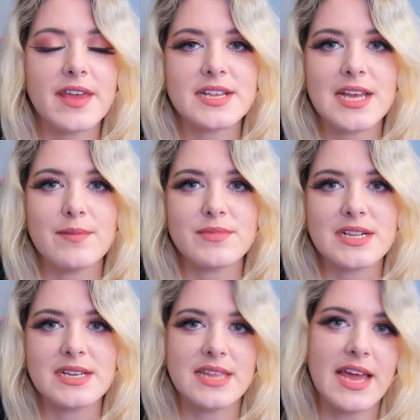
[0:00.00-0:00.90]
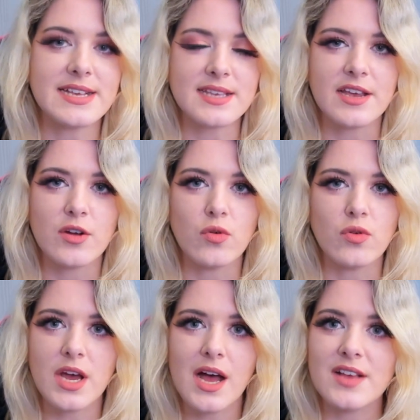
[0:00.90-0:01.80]
attempt to clear the A site
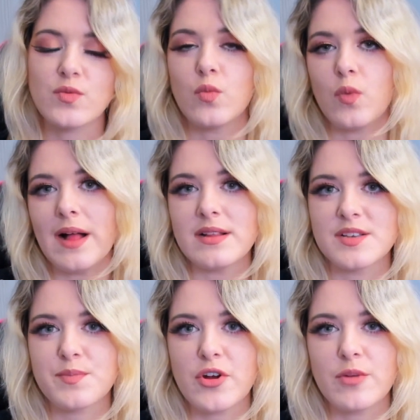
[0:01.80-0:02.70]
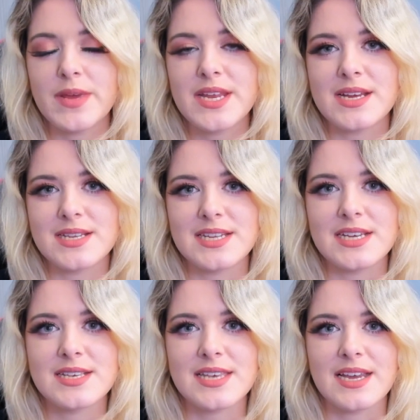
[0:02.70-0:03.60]
corner as well as Pyramid are
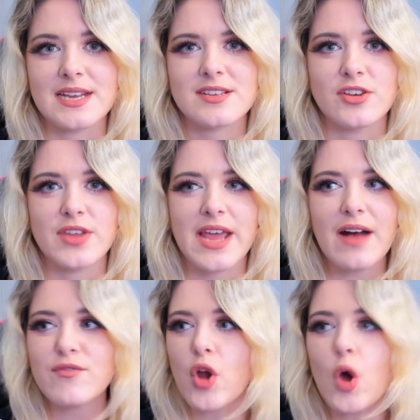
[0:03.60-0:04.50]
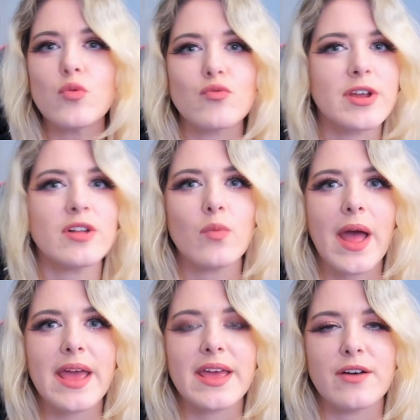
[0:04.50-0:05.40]
desynced, so they have no real
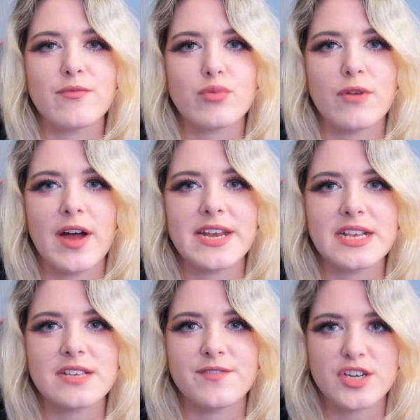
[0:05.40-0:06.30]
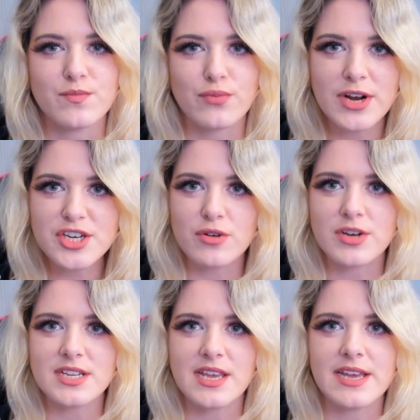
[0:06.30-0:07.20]
way of providing sufficient pressure
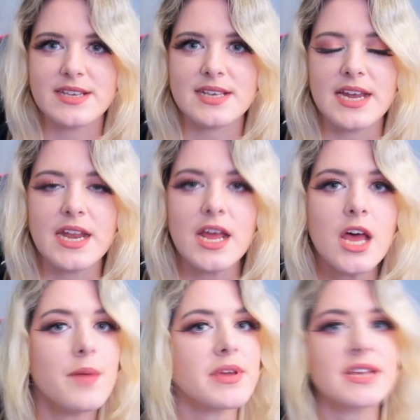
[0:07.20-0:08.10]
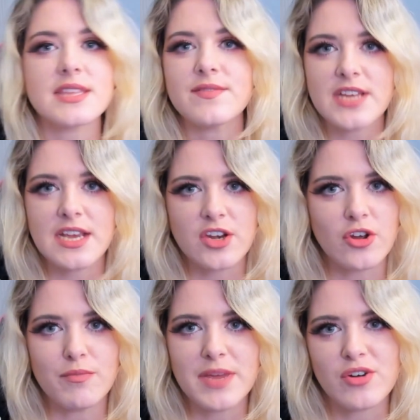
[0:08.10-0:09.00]
onto the A site because they've taken no
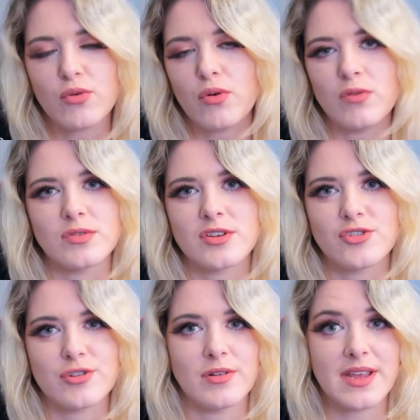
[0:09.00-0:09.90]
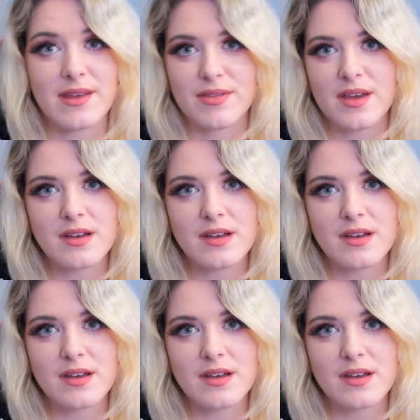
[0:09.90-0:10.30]
mid or halls control either.